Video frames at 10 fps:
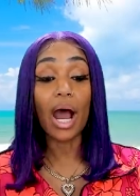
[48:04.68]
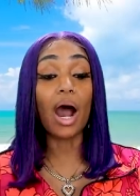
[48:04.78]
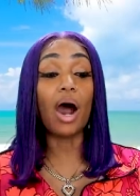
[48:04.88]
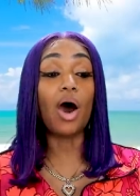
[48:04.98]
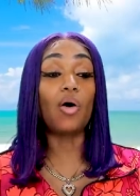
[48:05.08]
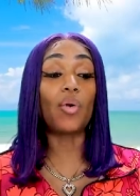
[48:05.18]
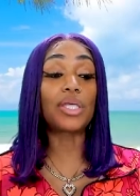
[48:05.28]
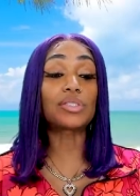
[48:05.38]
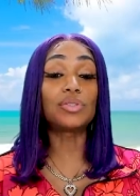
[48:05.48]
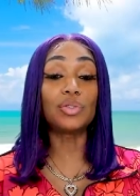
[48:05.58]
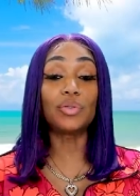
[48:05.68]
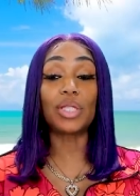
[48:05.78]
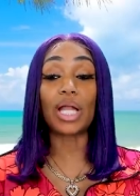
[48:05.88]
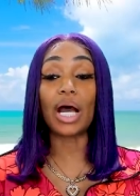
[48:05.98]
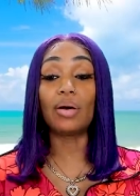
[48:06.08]
I always knew
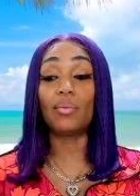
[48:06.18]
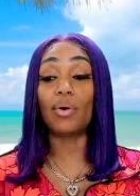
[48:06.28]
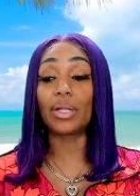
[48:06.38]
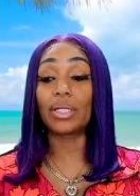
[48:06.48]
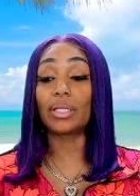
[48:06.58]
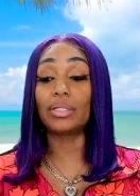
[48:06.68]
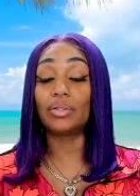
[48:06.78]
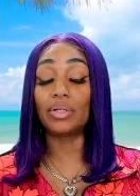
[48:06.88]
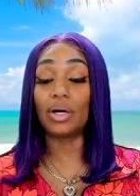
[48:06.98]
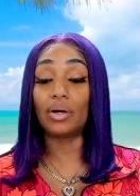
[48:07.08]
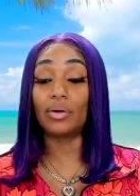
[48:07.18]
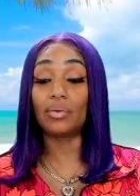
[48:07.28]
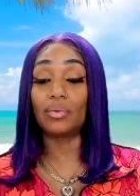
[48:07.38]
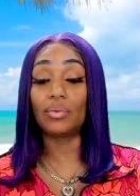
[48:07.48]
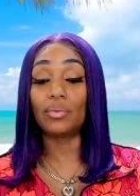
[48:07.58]
that I wanted, you
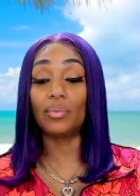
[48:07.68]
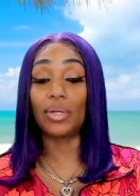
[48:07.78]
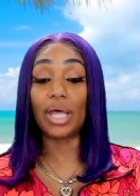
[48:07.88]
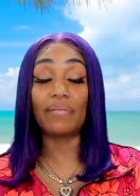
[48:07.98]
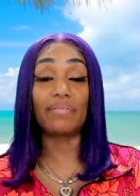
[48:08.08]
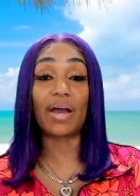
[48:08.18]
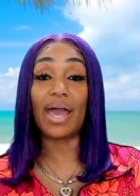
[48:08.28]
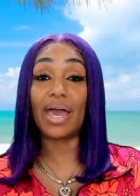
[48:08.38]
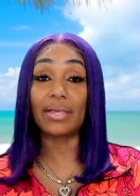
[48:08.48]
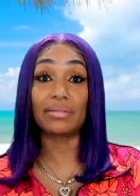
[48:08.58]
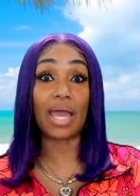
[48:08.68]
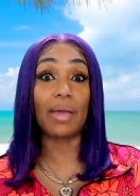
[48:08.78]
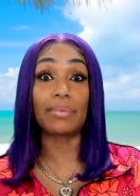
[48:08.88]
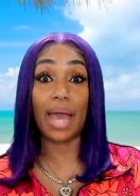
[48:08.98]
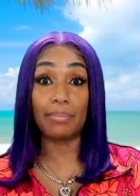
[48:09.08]
know, whenever if I had
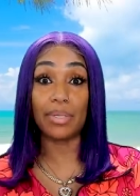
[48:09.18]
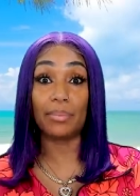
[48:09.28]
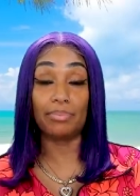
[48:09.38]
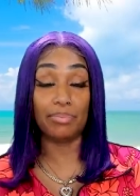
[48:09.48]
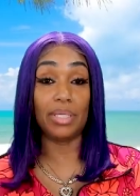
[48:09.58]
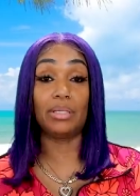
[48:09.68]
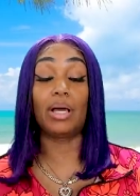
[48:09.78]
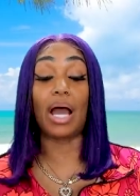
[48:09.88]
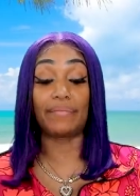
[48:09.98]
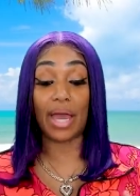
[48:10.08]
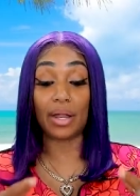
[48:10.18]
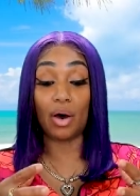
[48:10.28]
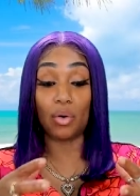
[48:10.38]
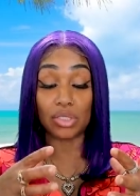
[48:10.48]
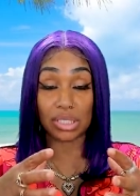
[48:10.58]
got got me me, I got a
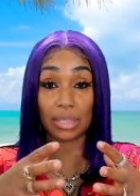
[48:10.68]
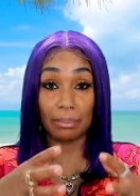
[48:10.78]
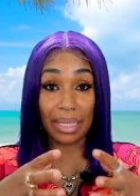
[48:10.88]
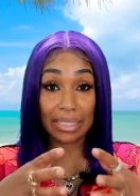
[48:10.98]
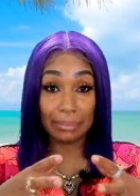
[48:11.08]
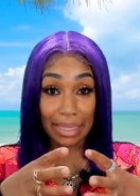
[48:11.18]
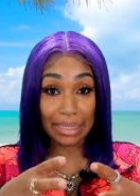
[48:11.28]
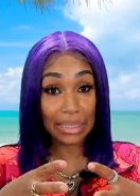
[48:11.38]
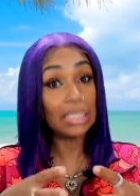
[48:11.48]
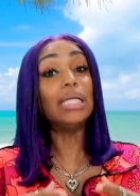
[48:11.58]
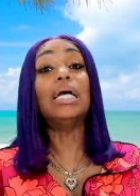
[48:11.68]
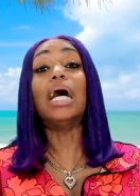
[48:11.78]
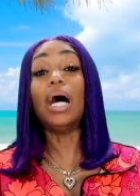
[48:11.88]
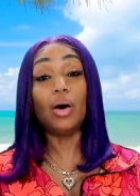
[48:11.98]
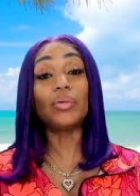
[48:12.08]
hold to some money, money.
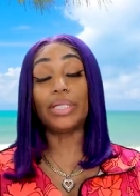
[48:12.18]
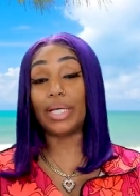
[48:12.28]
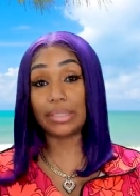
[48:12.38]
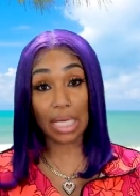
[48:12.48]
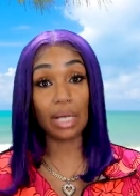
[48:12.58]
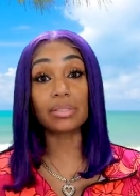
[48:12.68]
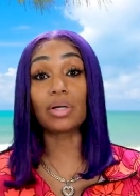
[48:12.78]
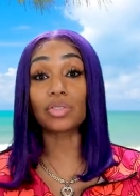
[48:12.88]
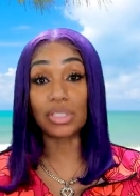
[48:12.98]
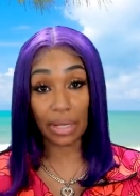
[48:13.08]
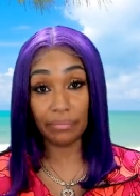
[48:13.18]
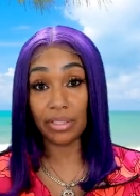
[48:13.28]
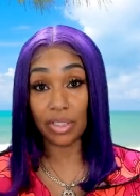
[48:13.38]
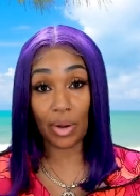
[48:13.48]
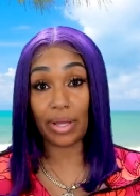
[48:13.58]
Oh yes, I was gonna
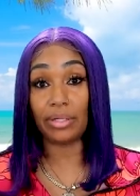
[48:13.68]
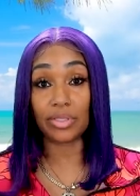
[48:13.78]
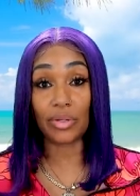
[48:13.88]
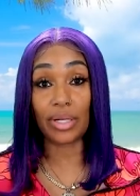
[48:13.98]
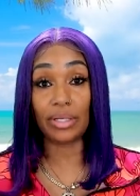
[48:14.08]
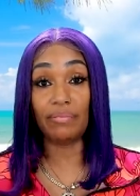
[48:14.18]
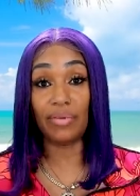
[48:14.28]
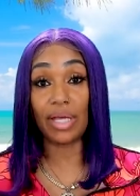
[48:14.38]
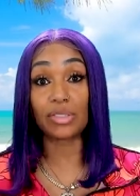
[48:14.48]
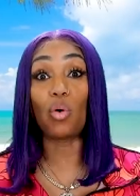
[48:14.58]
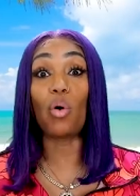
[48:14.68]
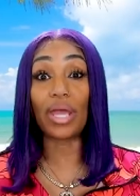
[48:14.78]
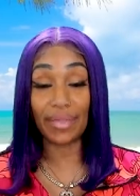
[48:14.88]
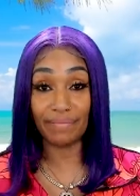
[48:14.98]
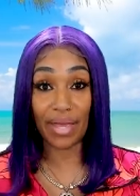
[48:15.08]
definitely try try to invest or
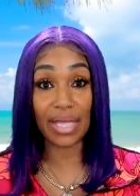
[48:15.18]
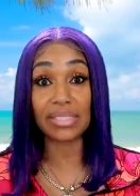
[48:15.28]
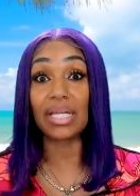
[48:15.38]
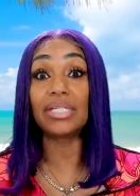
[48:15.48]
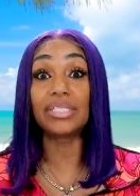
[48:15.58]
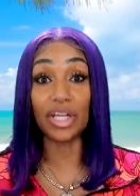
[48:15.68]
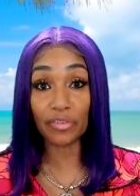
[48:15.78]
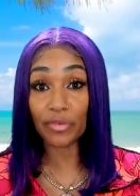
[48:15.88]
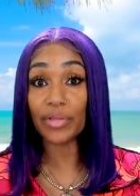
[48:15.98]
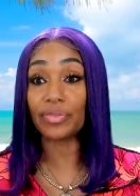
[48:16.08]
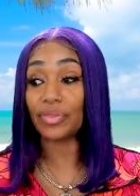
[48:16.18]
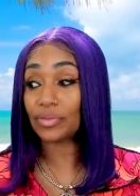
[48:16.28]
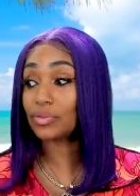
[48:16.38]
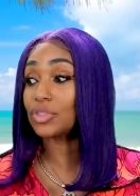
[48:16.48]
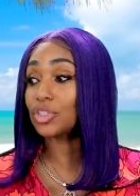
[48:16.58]
invest in different
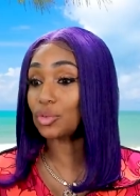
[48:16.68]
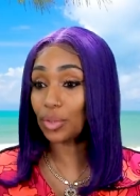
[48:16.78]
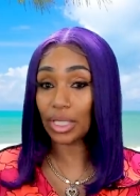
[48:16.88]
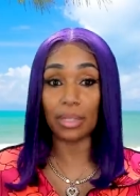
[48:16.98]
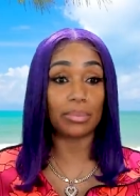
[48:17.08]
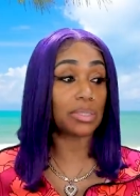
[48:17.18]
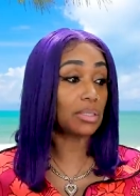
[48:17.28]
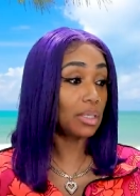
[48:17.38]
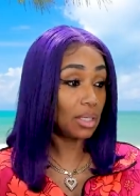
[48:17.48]
streams